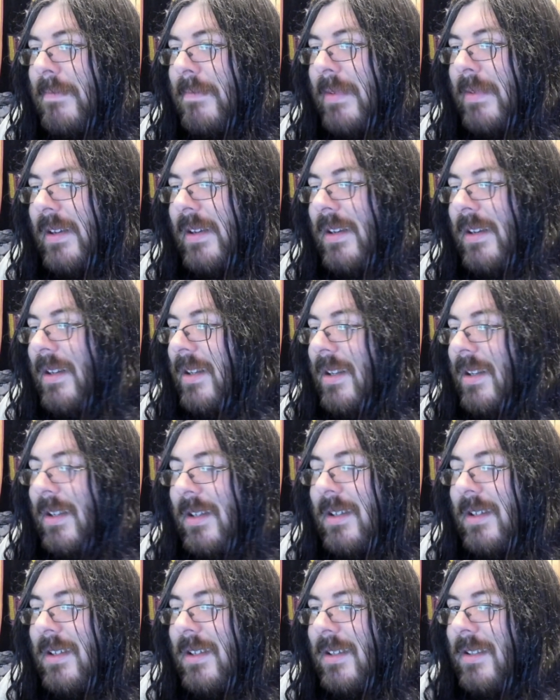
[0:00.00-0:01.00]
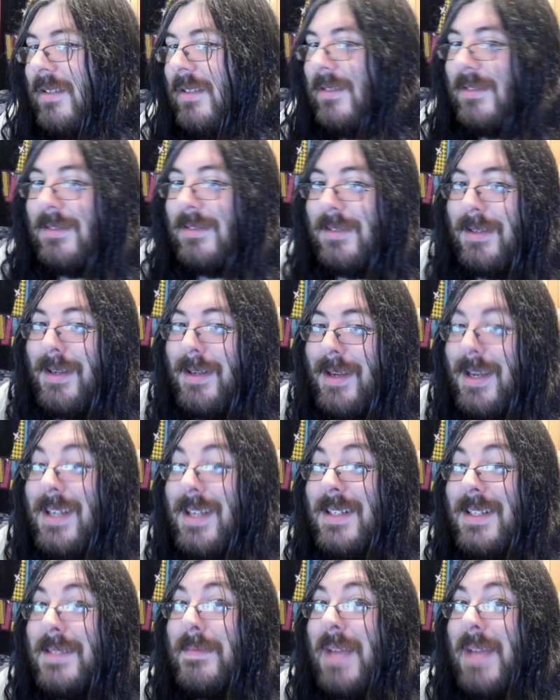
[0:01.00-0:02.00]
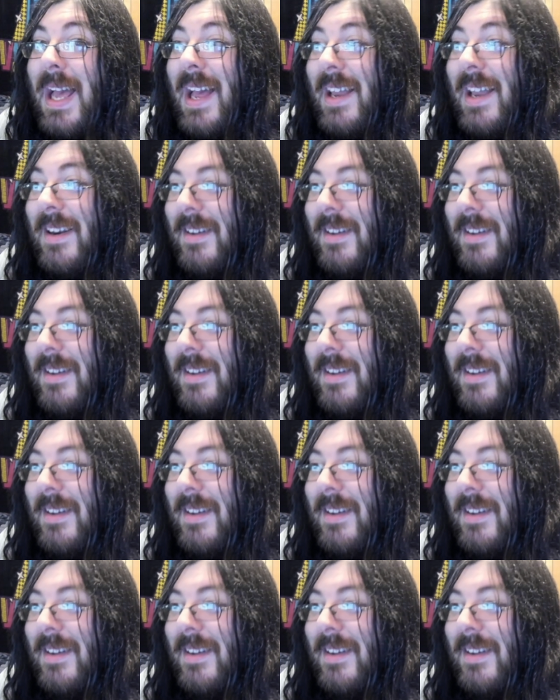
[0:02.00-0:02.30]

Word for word: but it's bad.